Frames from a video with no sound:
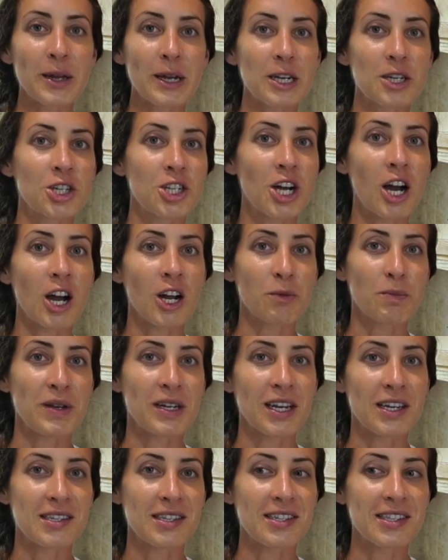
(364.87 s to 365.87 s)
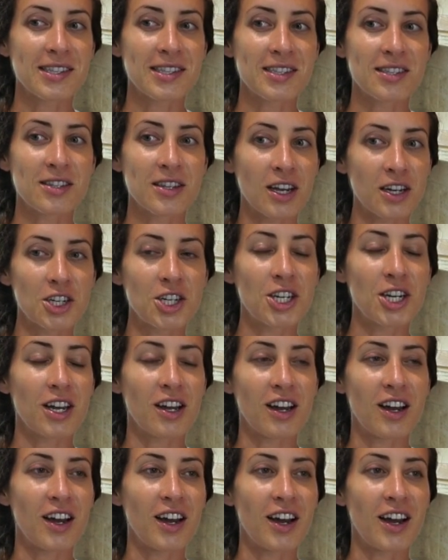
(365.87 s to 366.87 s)
shocked because it's such
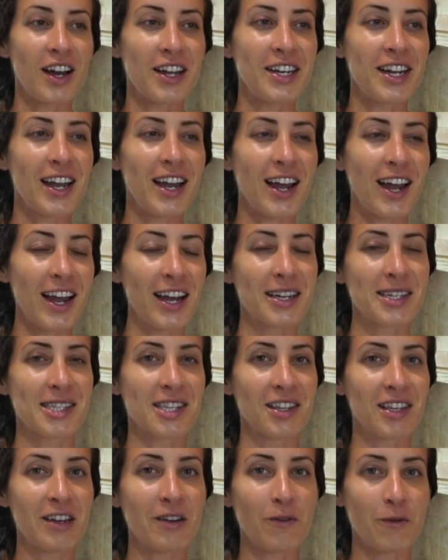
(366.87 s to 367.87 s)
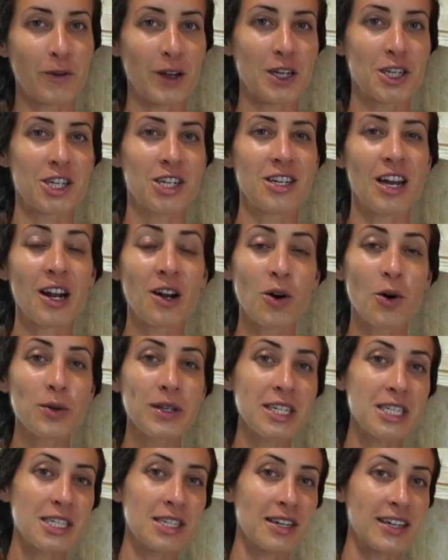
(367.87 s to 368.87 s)
an excellent fish, not
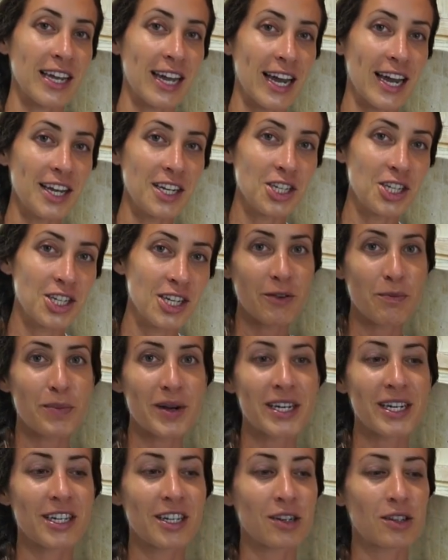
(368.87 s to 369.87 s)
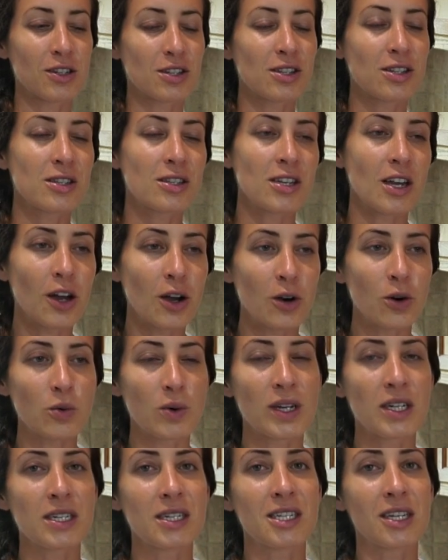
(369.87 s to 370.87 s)
only to catch, but they're
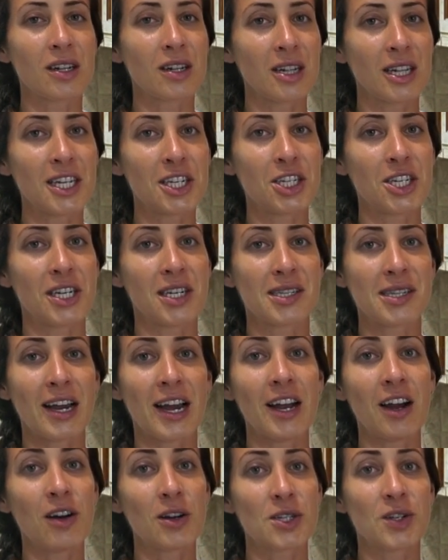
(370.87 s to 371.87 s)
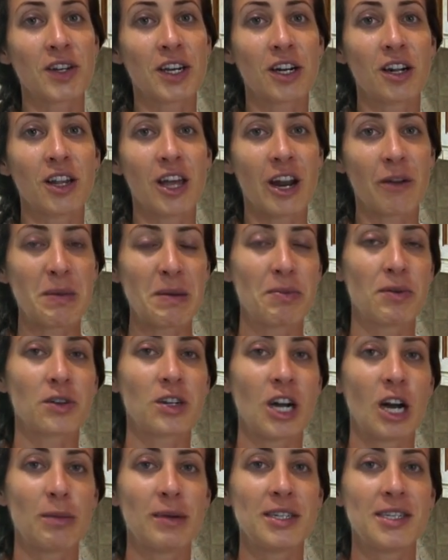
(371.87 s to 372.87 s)
so delicious. I also get a lot of people
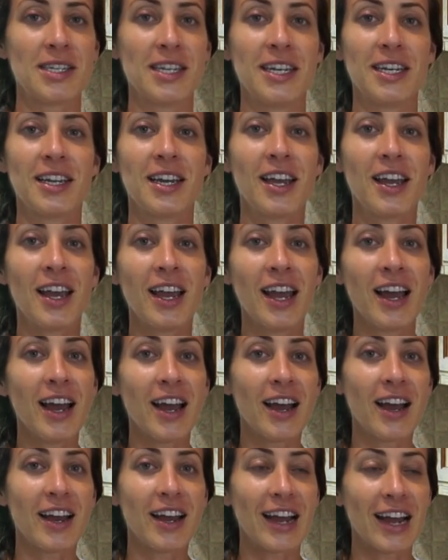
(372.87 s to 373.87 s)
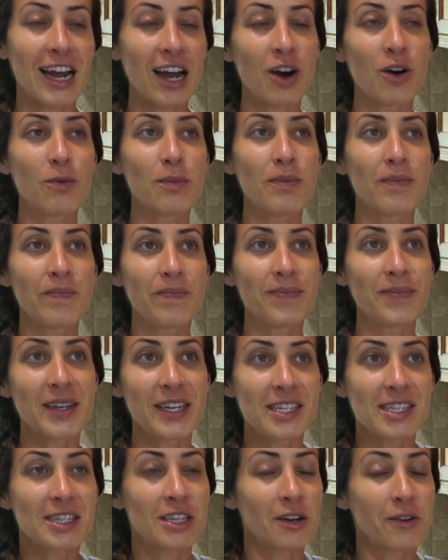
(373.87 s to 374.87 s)
commenting how
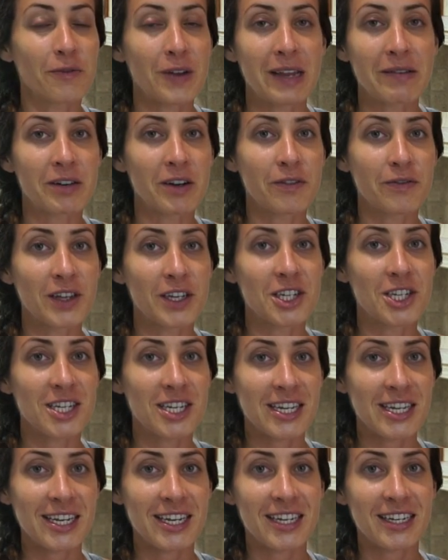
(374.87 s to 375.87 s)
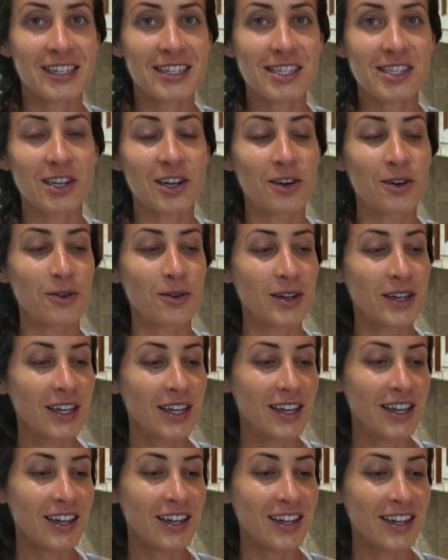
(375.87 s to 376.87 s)
it's their favorite fish to eat. So
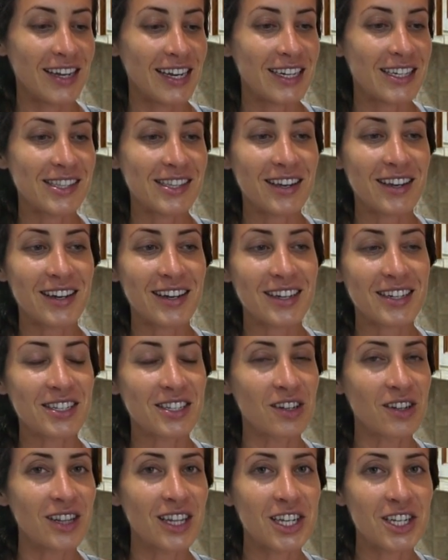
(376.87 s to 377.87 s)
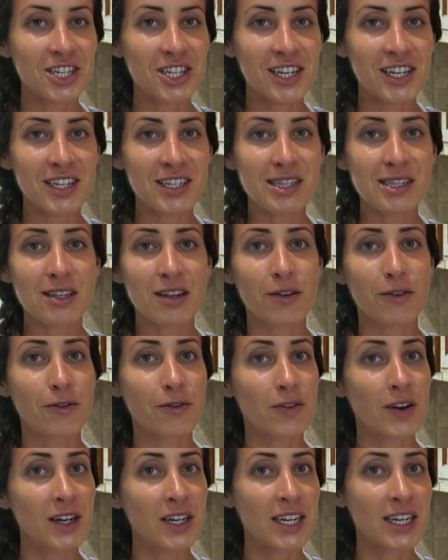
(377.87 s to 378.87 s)
it's delicious,
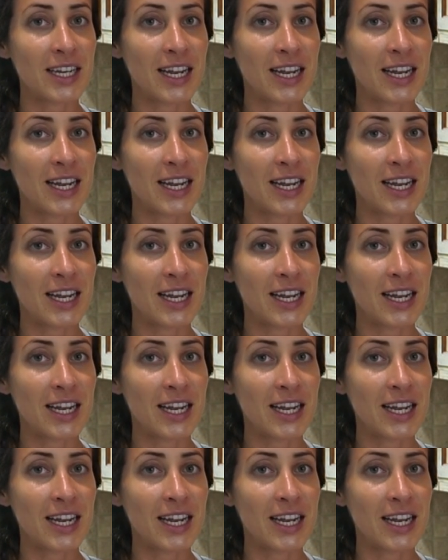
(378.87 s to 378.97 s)
fun to